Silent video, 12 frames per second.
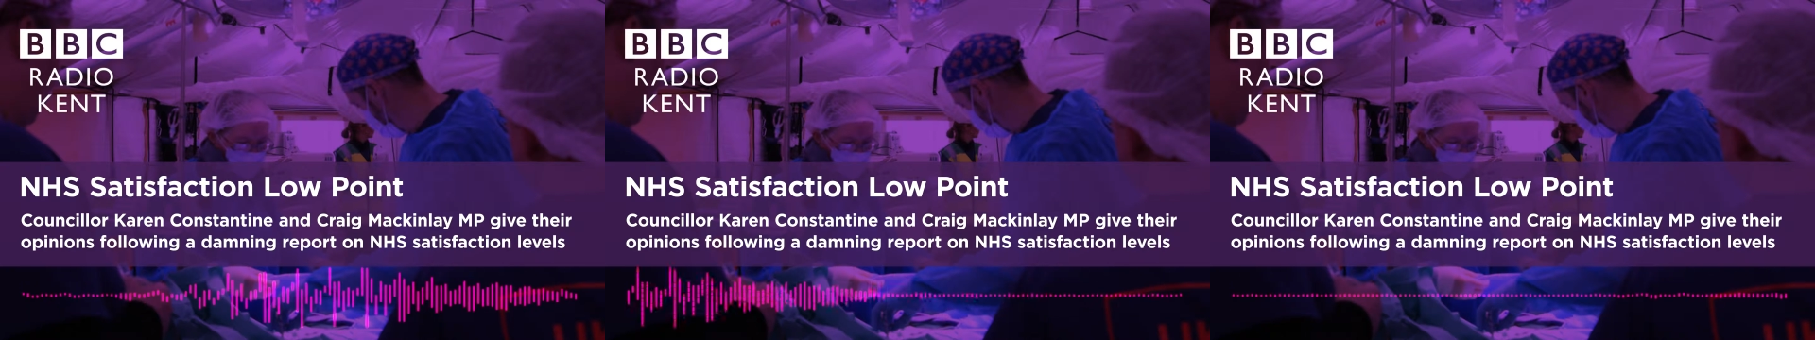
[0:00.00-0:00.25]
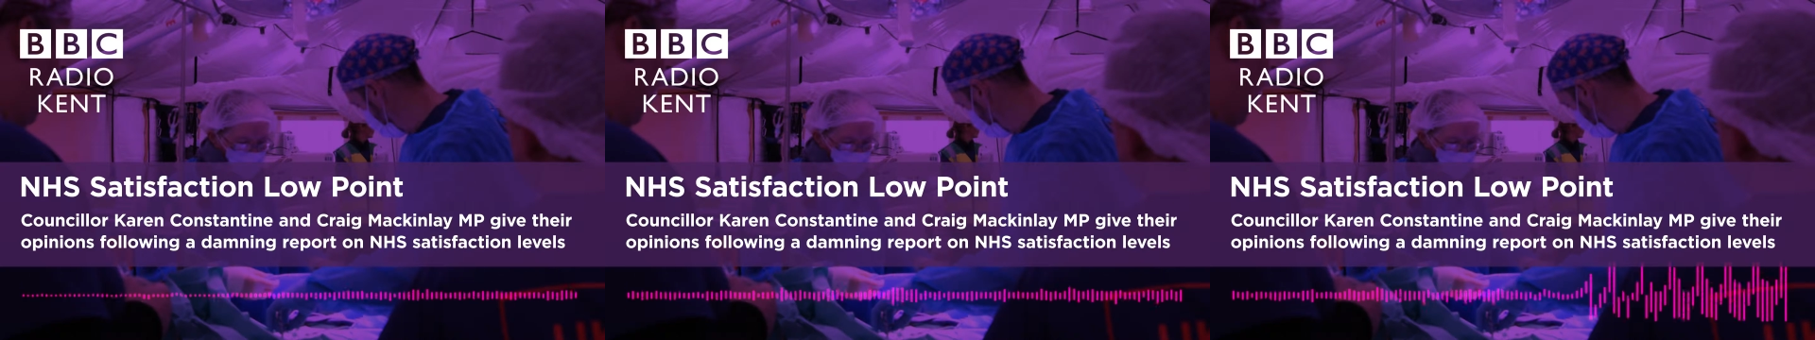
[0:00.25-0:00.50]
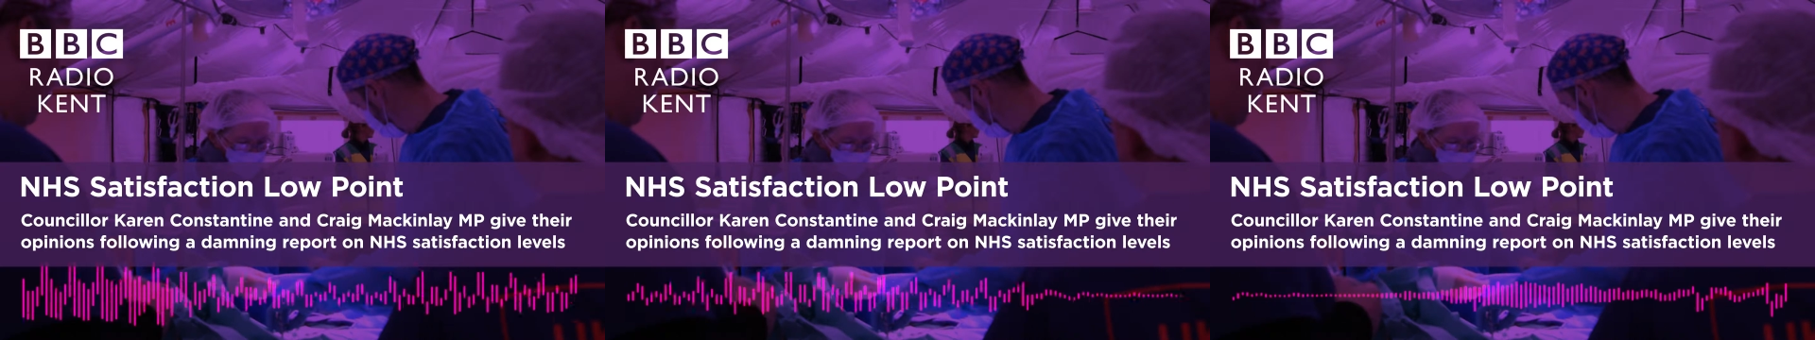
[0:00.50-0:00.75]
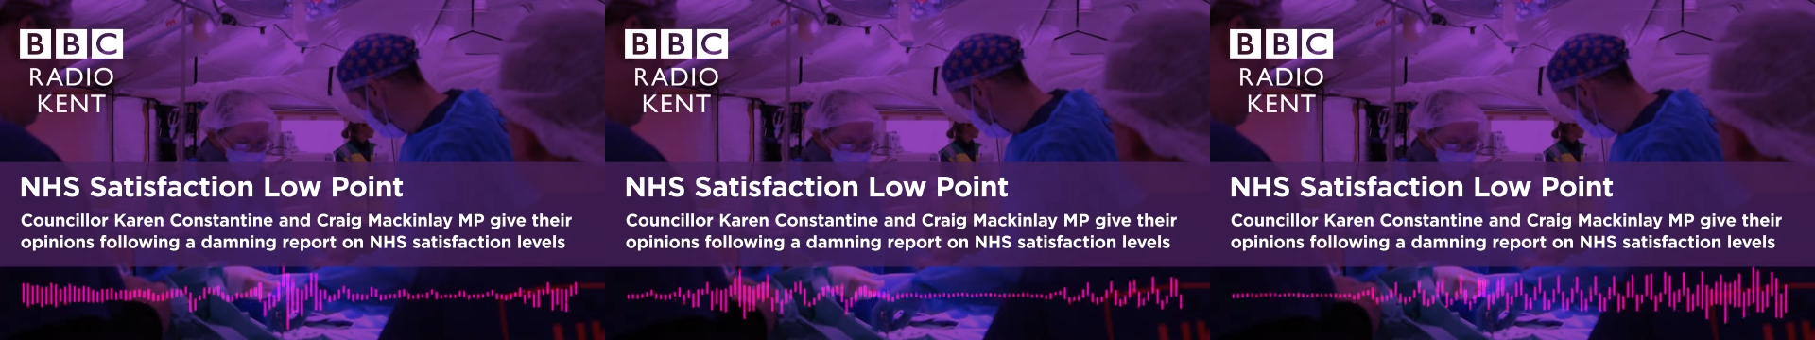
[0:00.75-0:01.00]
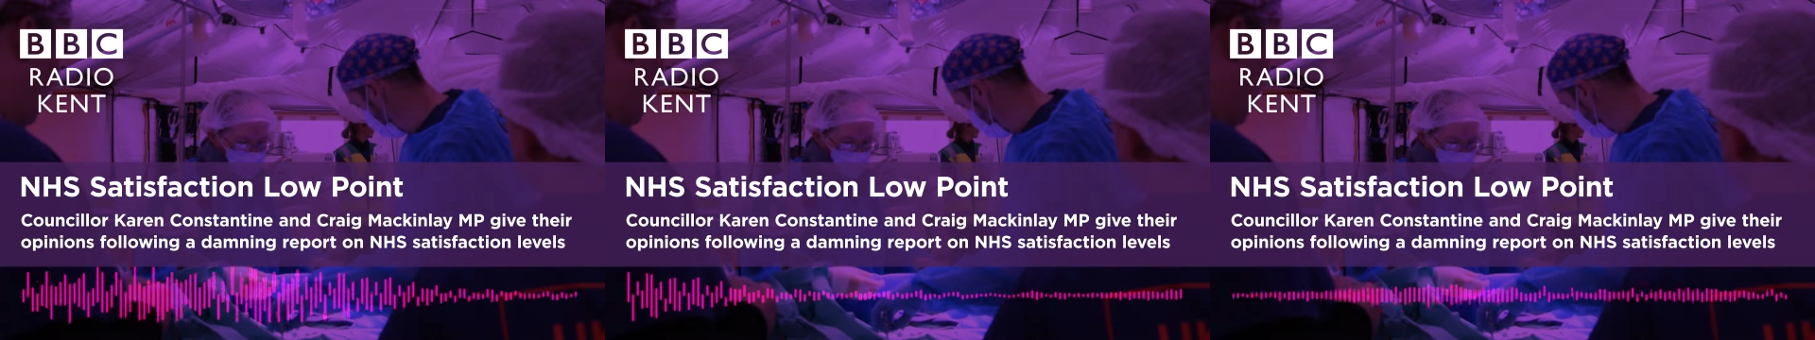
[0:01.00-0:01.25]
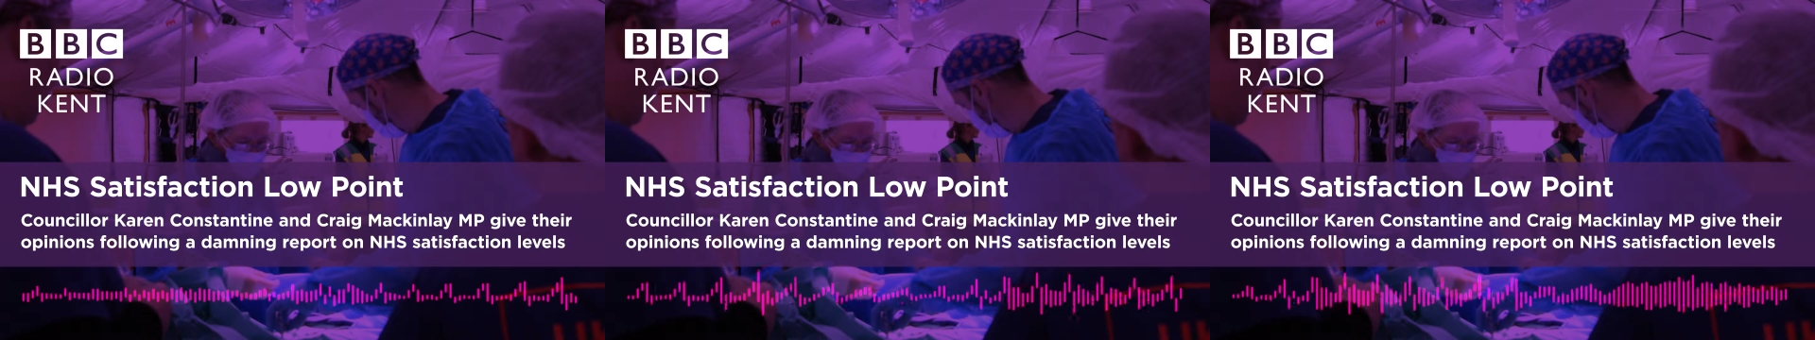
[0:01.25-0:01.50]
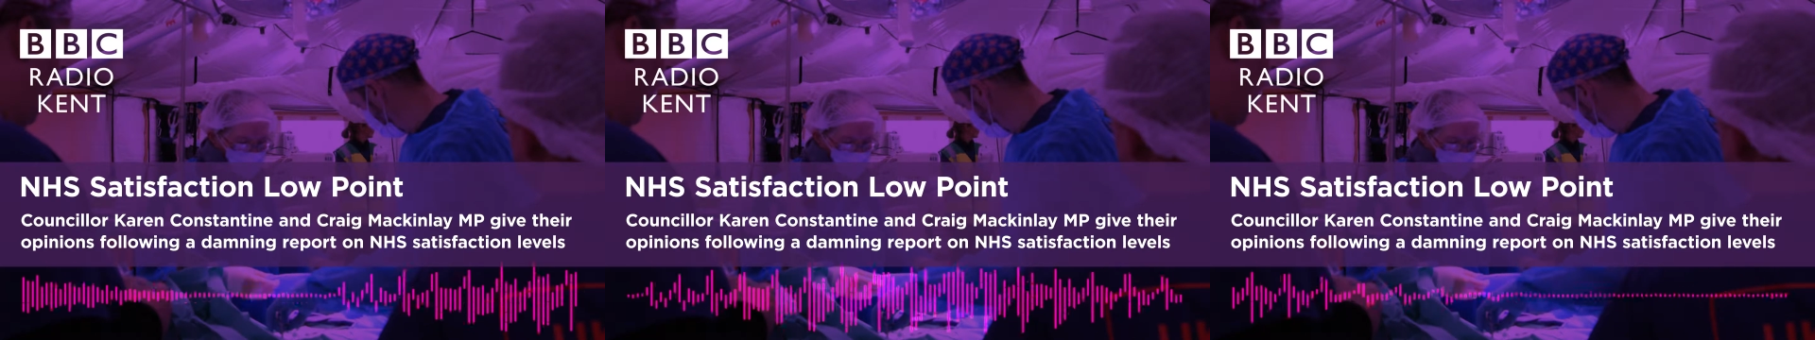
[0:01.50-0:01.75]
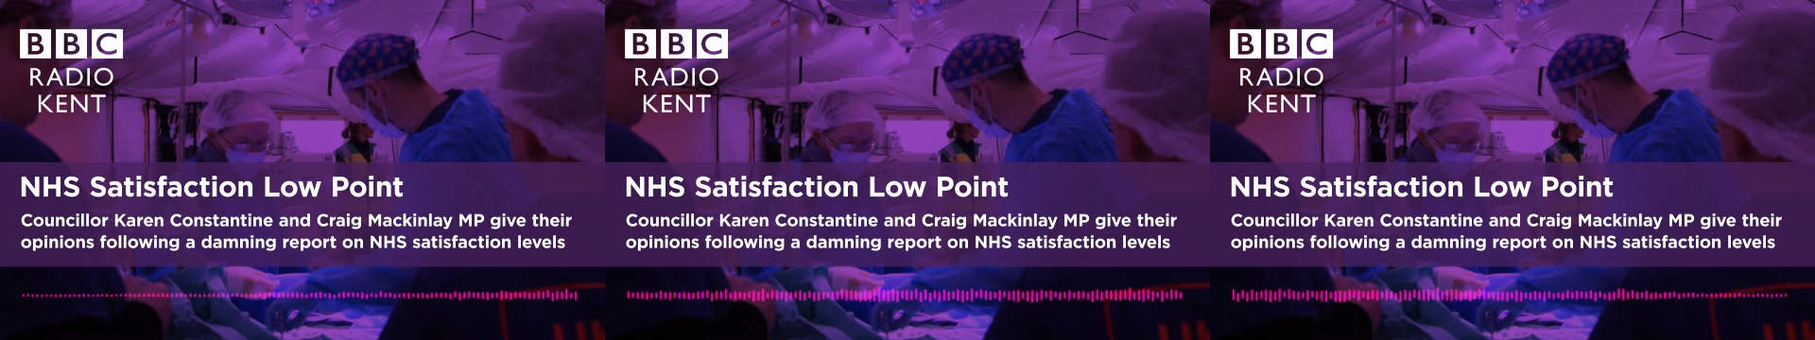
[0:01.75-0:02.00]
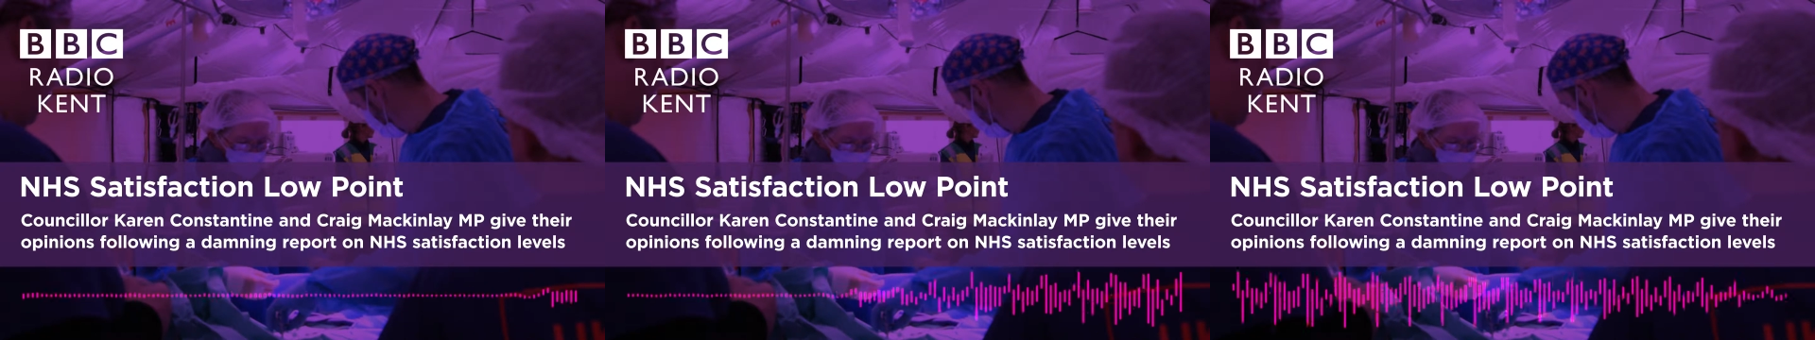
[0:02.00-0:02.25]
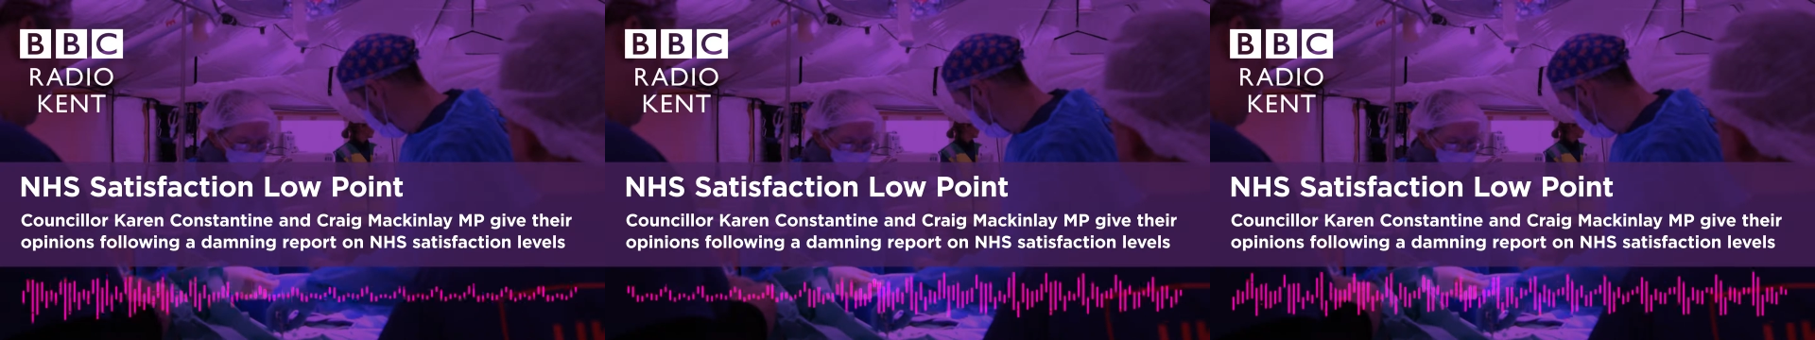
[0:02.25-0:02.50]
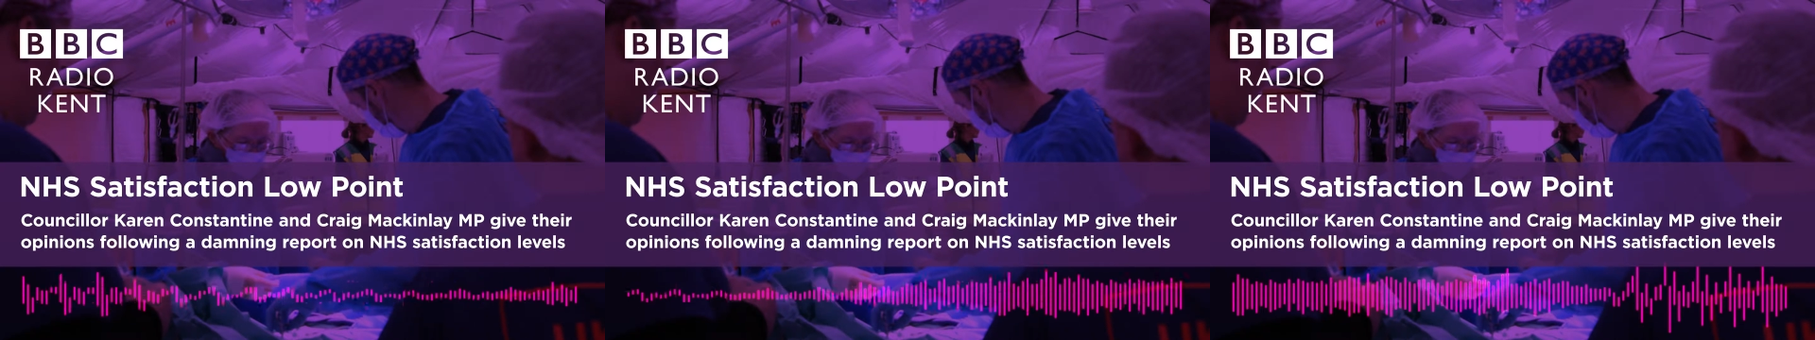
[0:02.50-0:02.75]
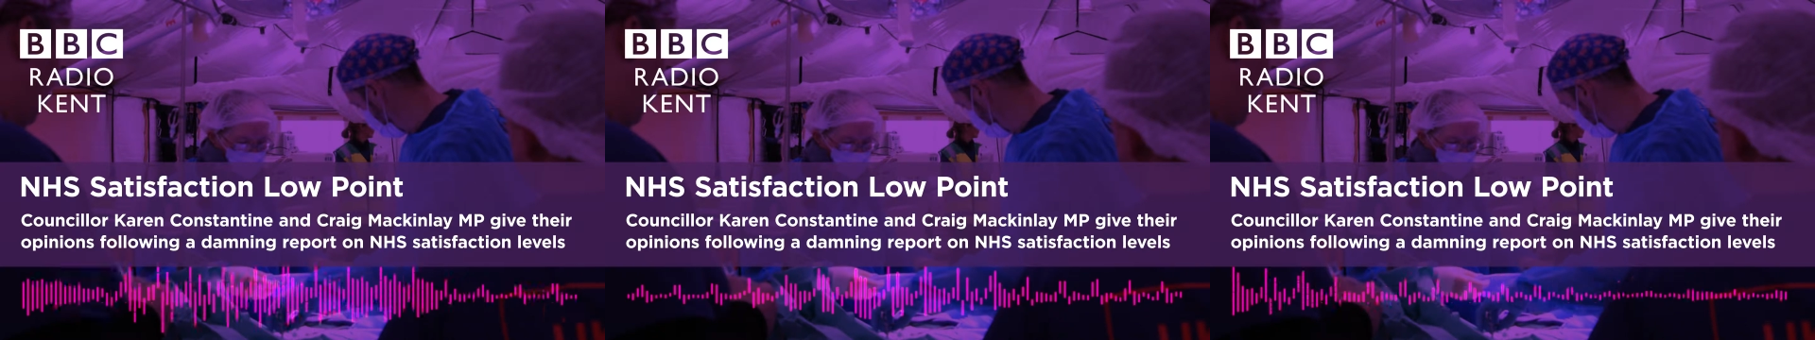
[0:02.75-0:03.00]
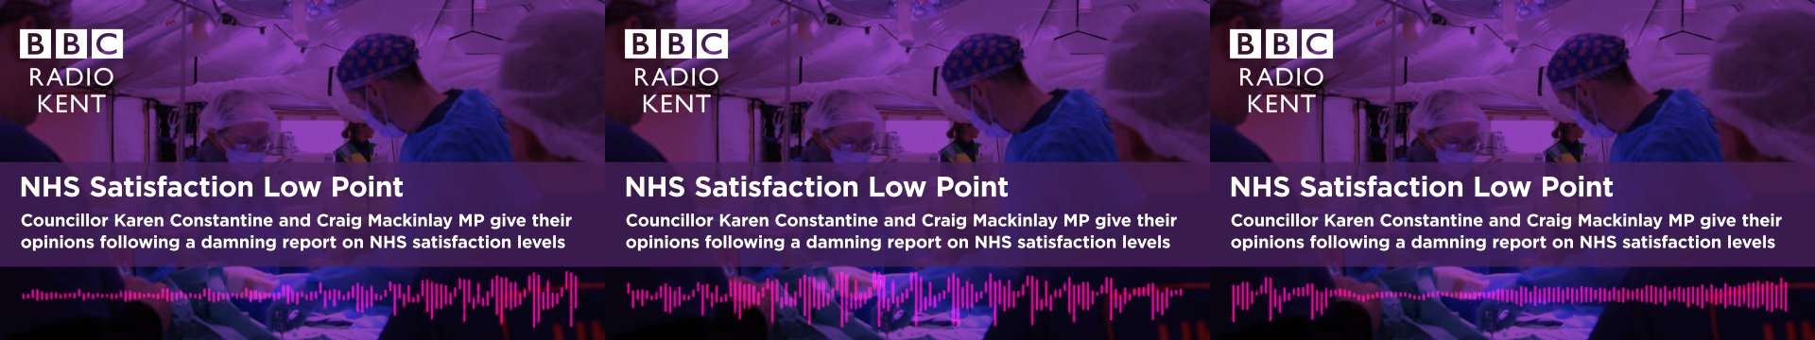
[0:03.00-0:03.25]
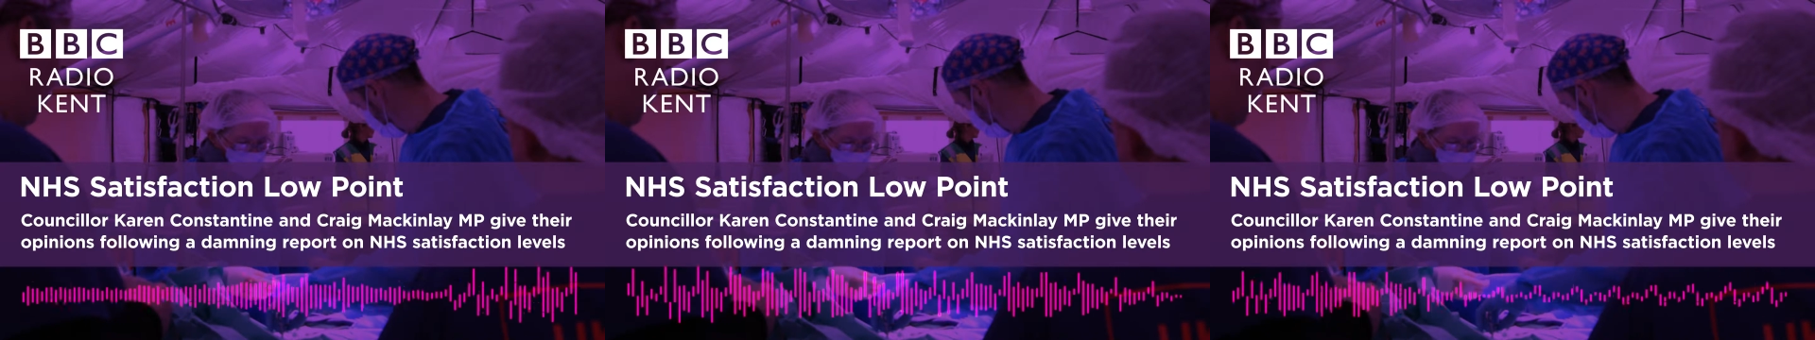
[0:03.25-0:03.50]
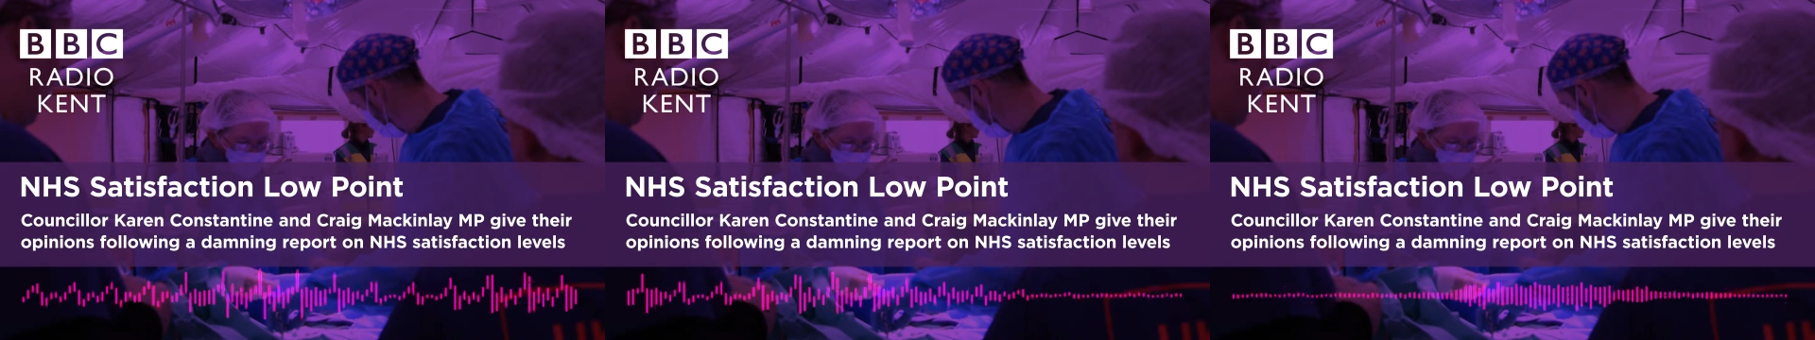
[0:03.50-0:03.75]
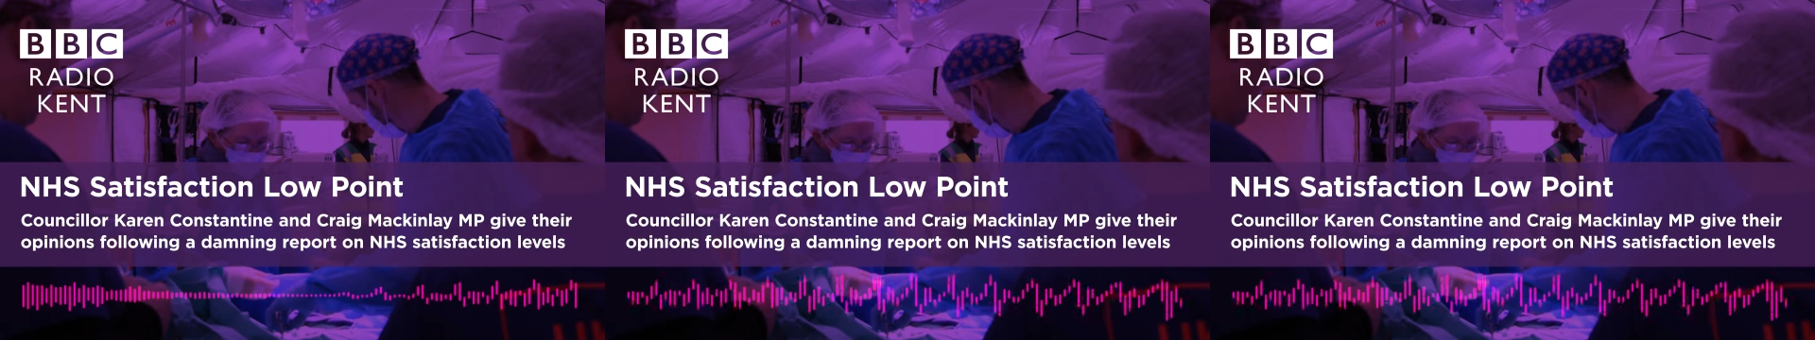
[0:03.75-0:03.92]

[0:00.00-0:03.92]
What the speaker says: (no speaker visible)